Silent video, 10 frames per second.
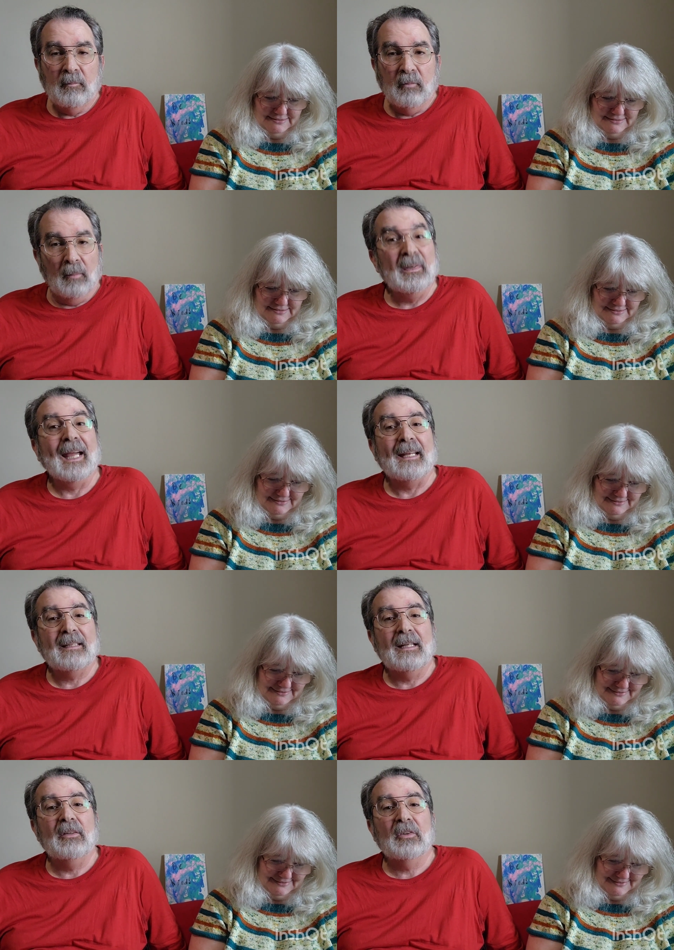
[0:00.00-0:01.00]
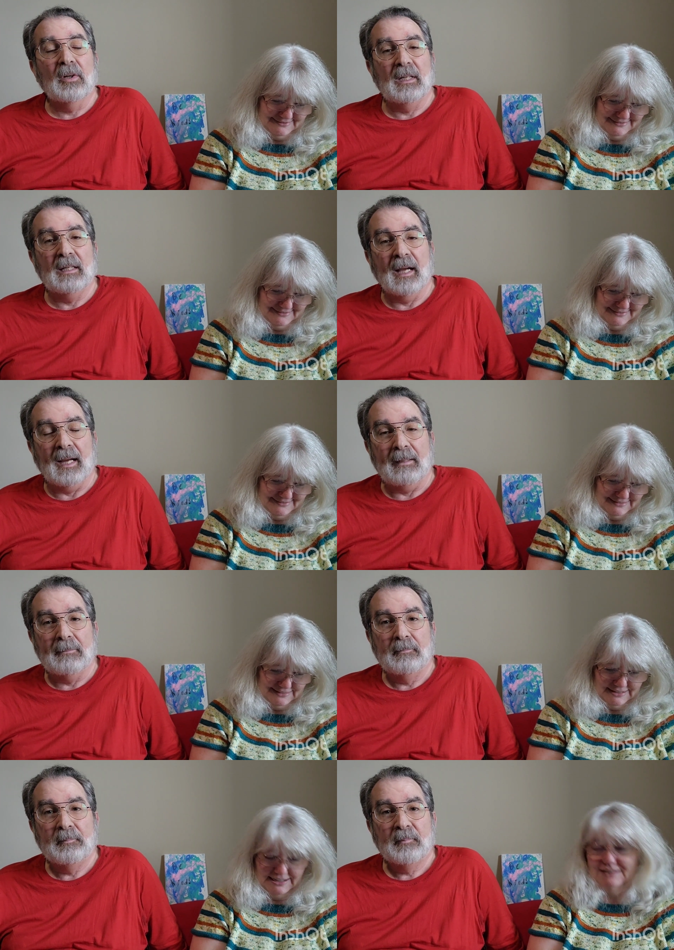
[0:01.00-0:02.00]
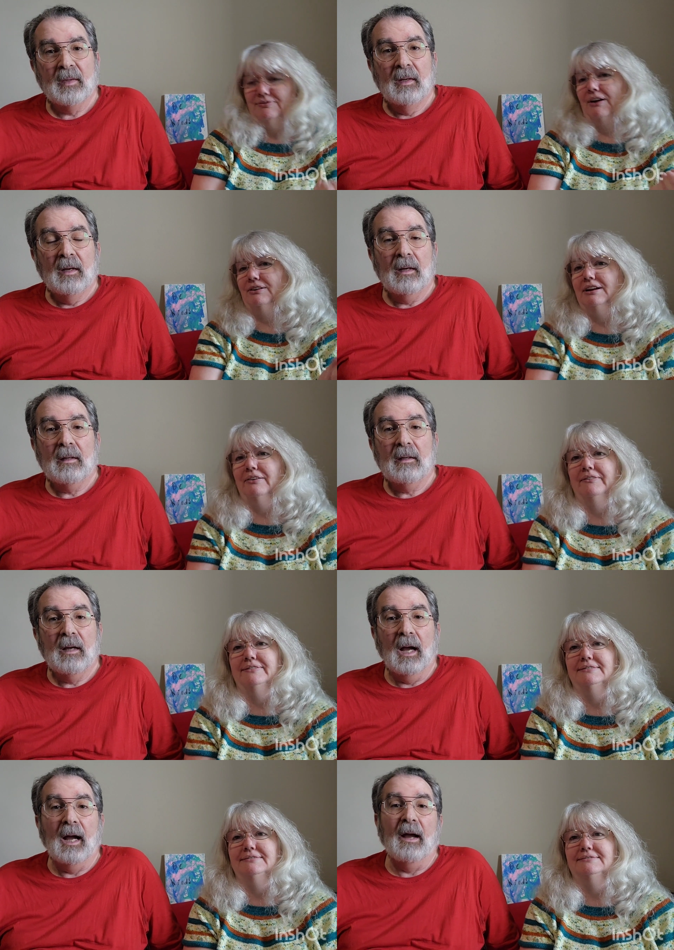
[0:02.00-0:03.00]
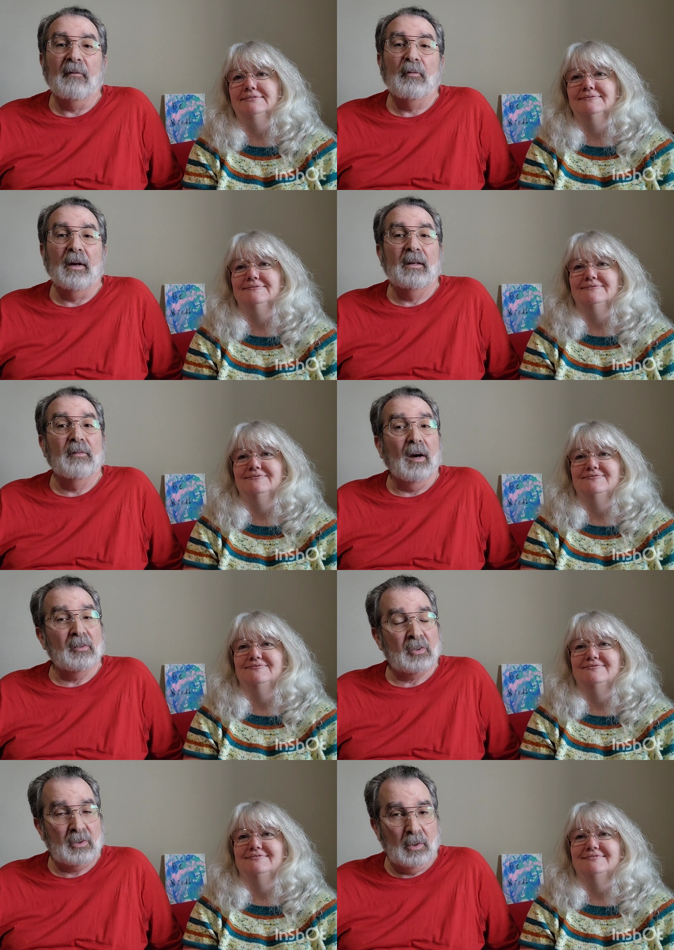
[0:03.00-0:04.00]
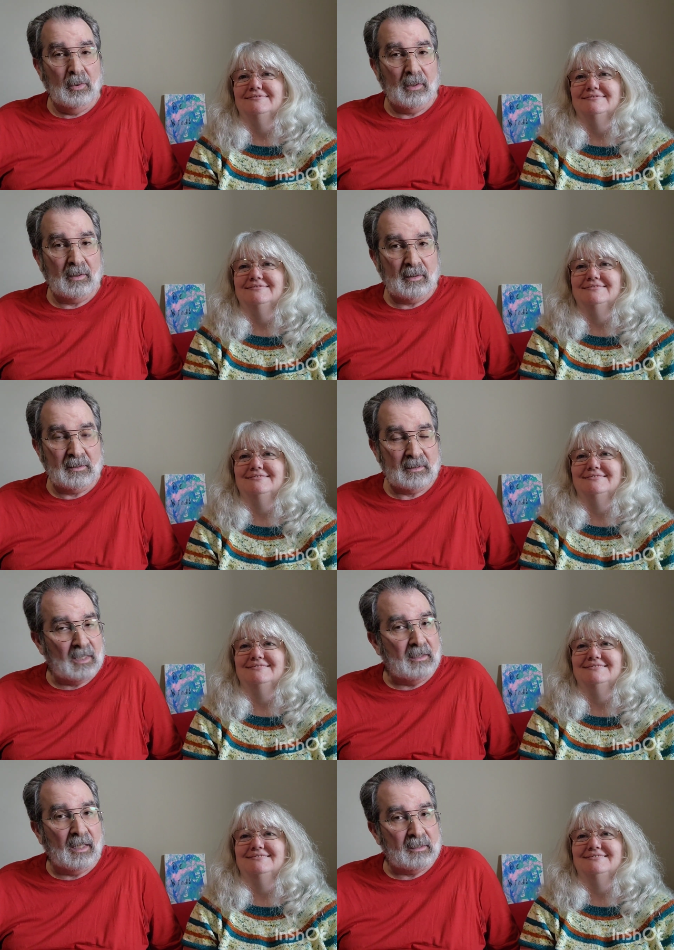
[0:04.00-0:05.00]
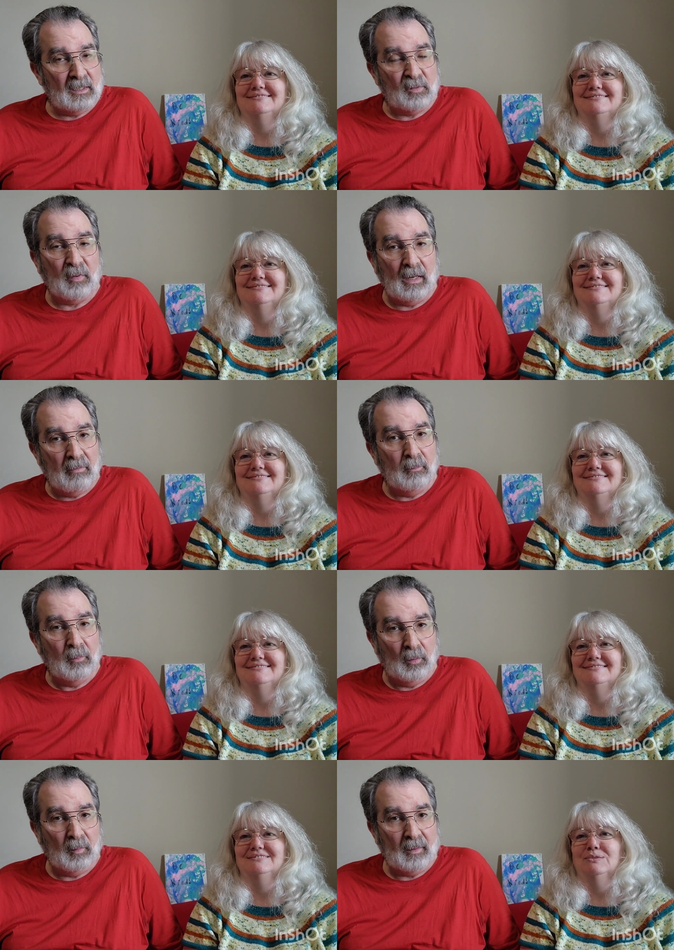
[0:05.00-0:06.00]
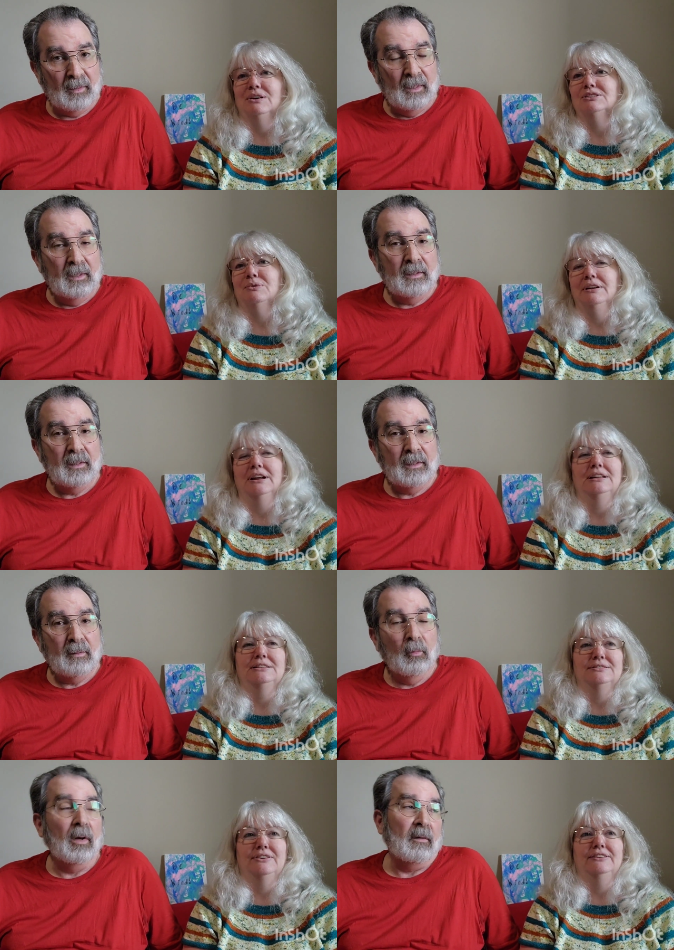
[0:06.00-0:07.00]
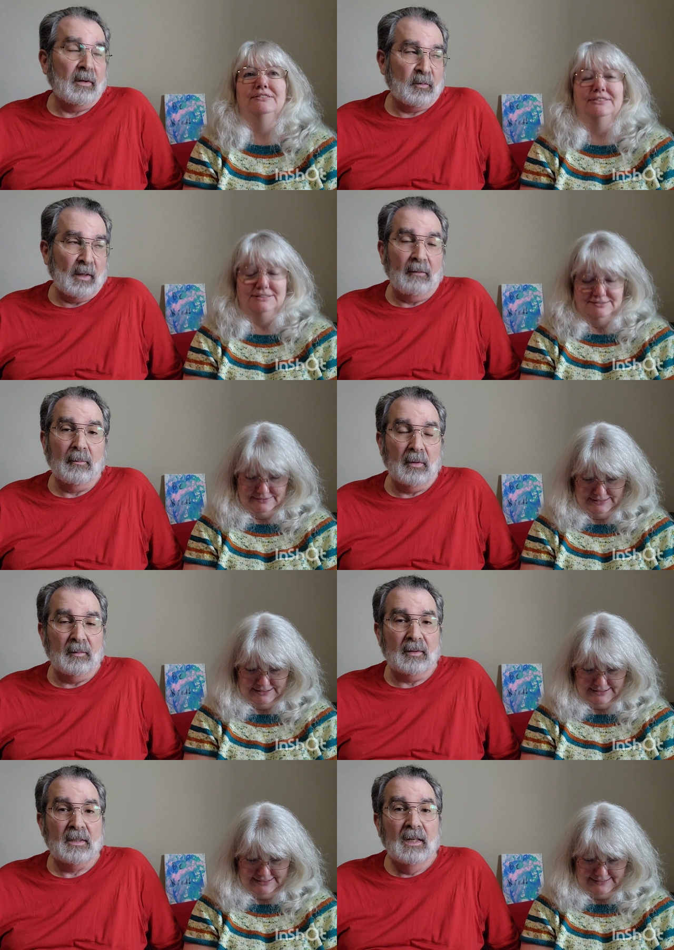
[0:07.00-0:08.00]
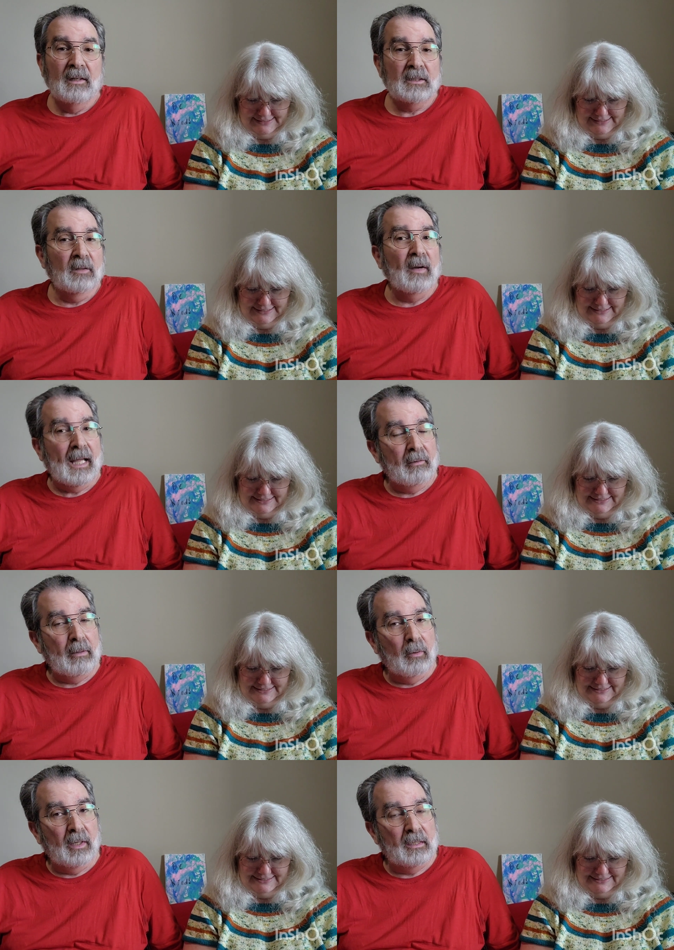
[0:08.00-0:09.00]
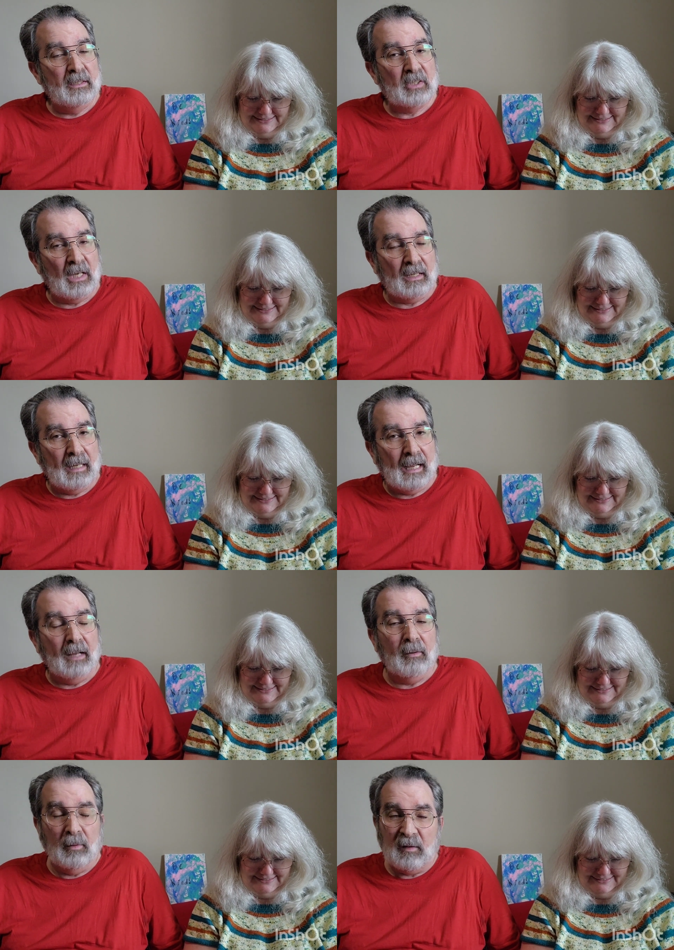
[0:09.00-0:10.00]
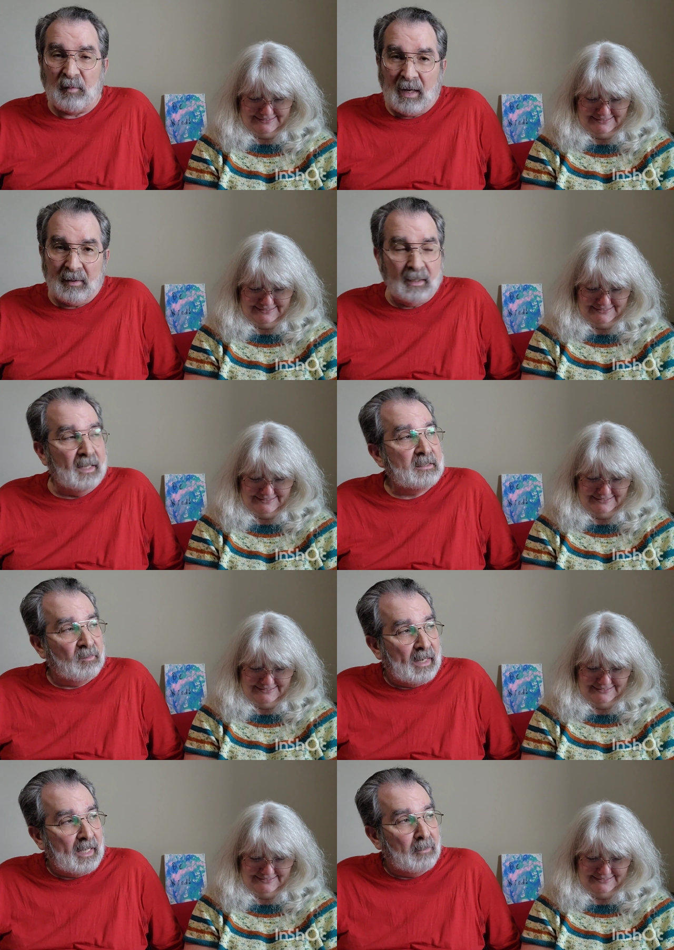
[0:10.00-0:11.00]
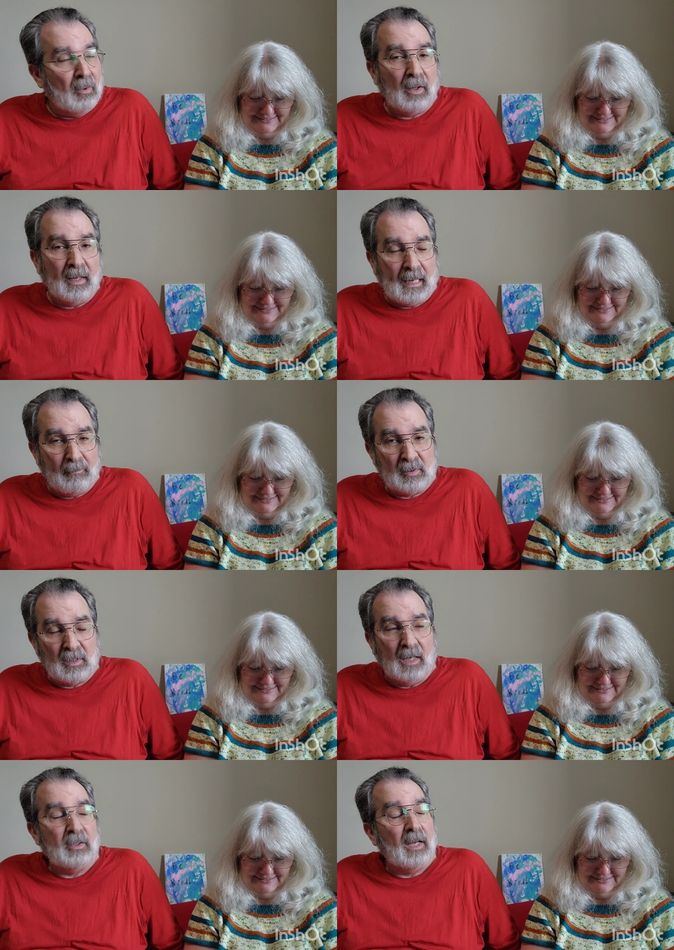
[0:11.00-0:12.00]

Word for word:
Speaker 1: from 1939. He found it. Uh, a friend of ours, Stewart, said that's his favorite movie.
Speaker 2: Well, it's one of his. One
Speaker 1: of his favorite movies. So Valerie wanted to check it out, and we found it. It's available on Amazon.